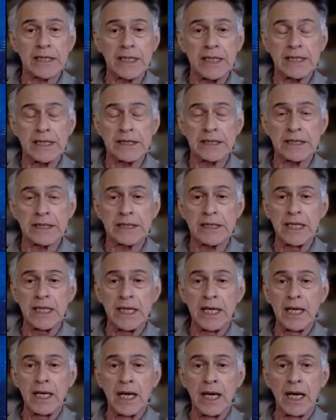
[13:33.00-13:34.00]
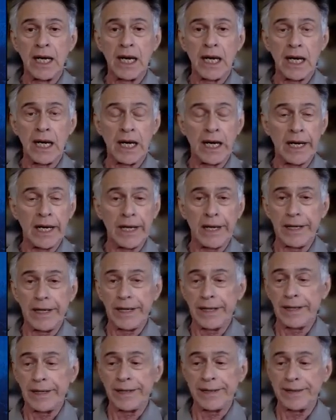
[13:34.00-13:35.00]
is
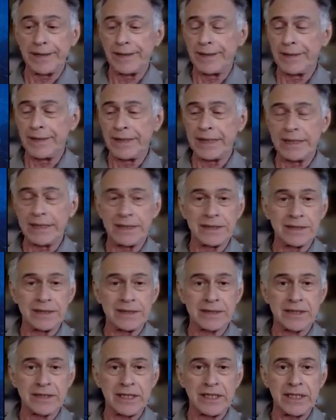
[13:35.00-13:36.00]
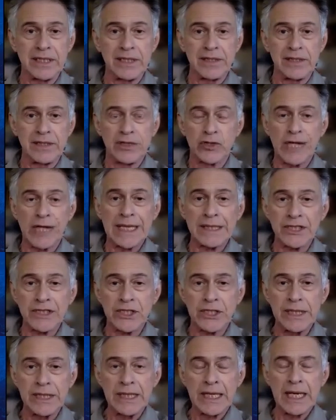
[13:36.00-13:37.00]
uh, is in the
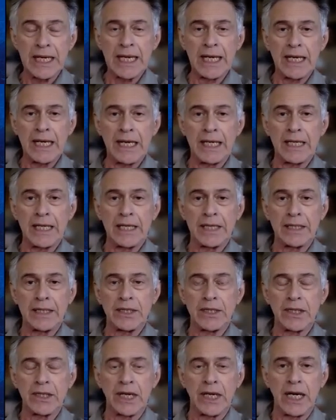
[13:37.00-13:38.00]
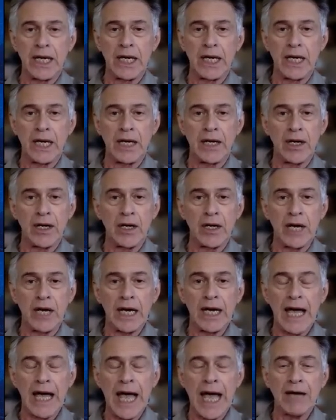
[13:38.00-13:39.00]
trash and uh,
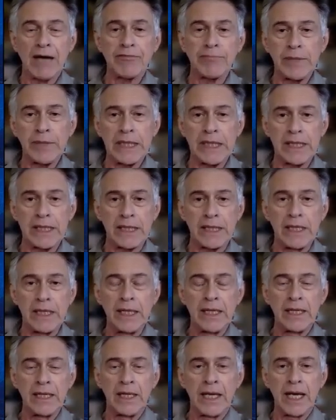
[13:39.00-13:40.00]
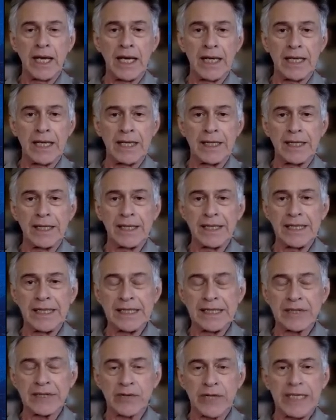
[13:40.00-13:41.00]
a half million uh,
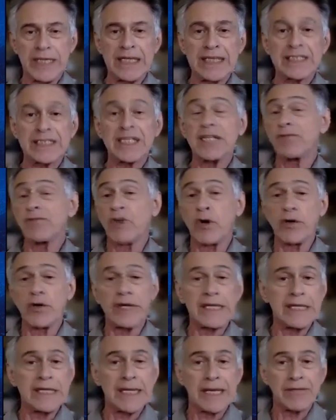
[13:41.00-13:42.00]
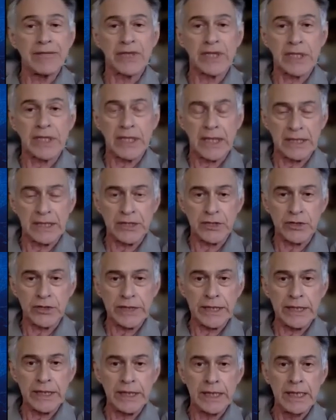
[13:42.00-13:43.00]
Israelis have already left the
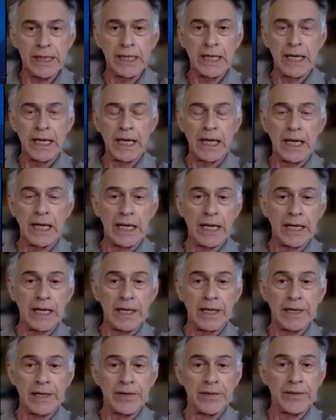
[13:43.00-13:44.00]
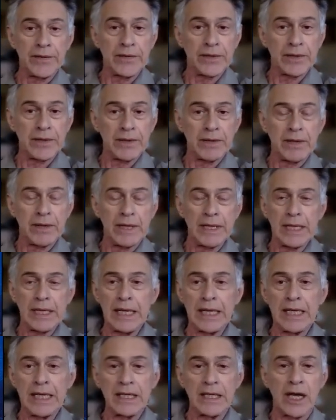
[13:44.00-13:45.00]
country. Uh,
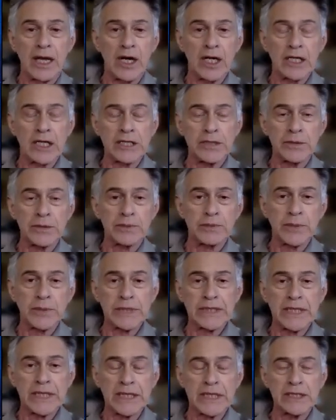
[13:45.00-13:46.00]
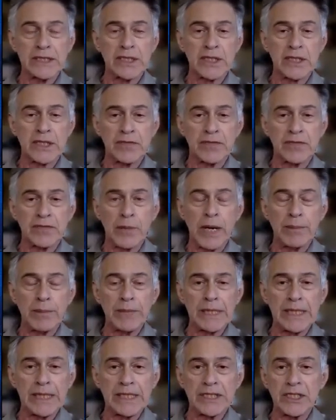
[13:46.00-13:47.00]
a large percentage of their
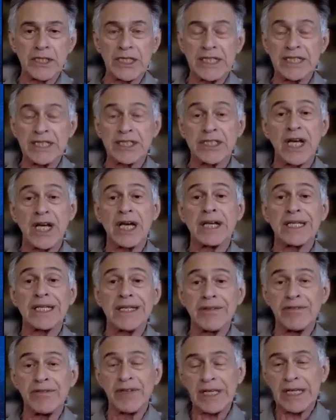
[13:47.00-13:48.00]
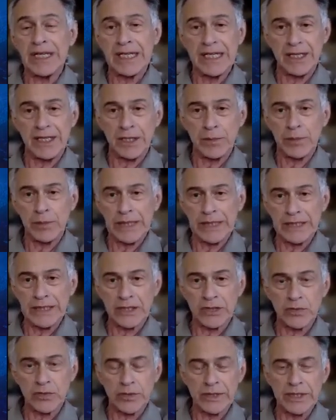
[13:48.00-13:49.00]
population is not living in the
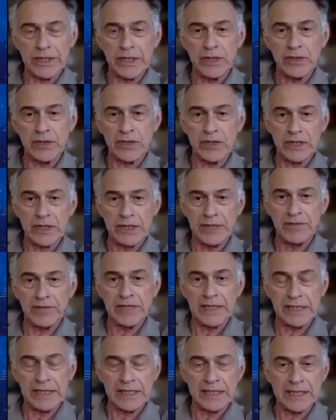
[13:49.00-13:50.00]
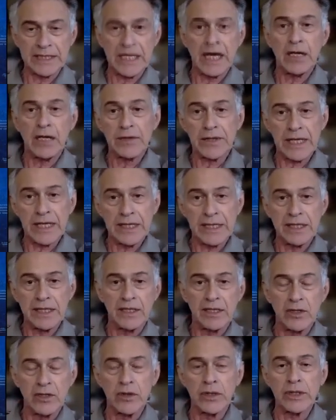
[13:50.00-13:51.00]
places where they used to live in the south and in the
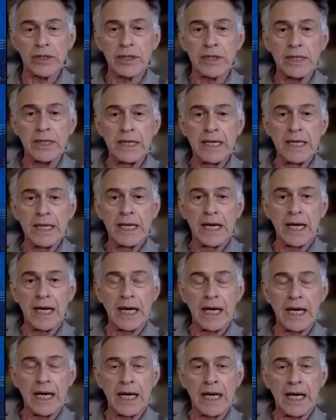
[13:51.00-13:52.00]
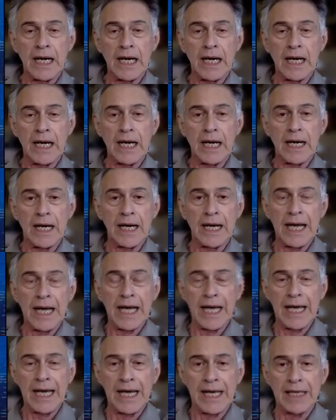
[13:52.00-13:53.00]
north. Uh,
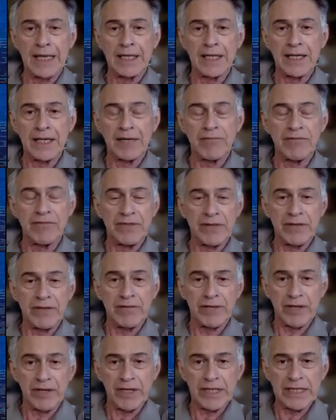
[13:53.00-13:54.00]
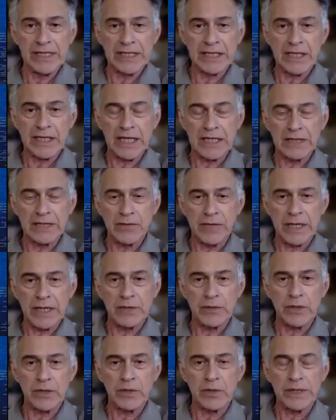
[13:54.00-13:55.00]
and they're very dissatisfied
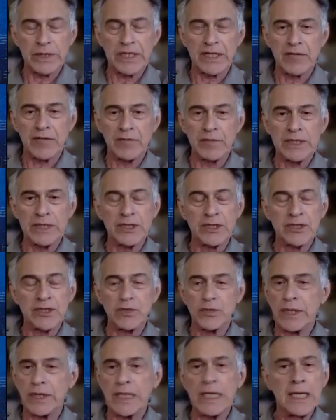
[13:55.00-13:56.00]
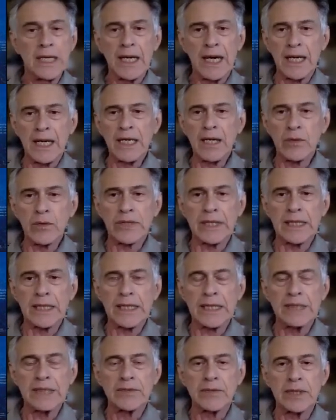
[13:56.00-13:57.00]
with what the government is doing. I don't think
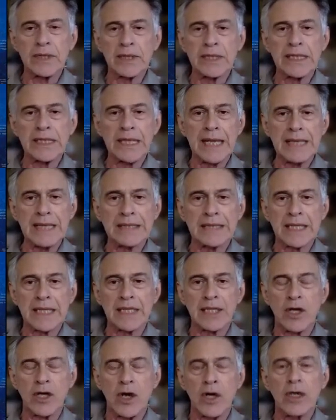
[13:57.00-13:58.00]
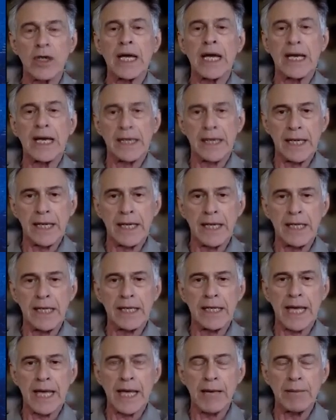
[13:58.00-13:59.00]
Israel can last that long, and,
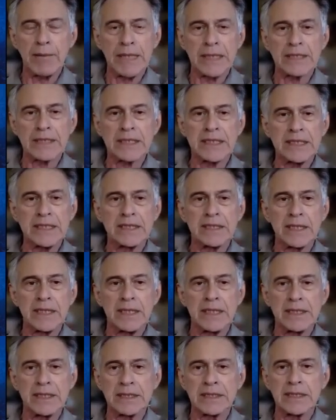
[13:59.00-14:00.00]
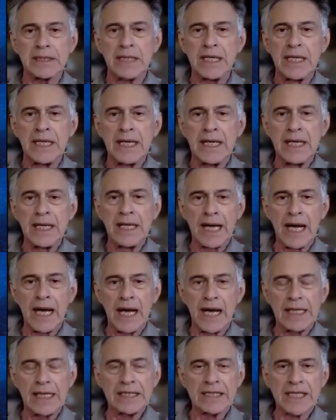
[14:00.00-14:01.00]
and Hamas is, is,
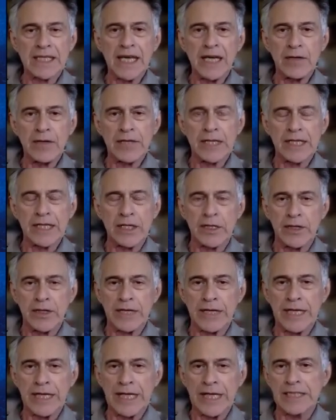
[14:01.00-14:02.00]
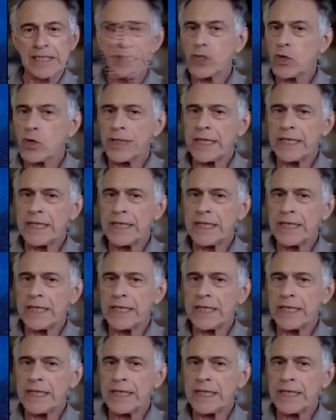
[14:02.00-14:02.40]
uh, is counting on that. So it's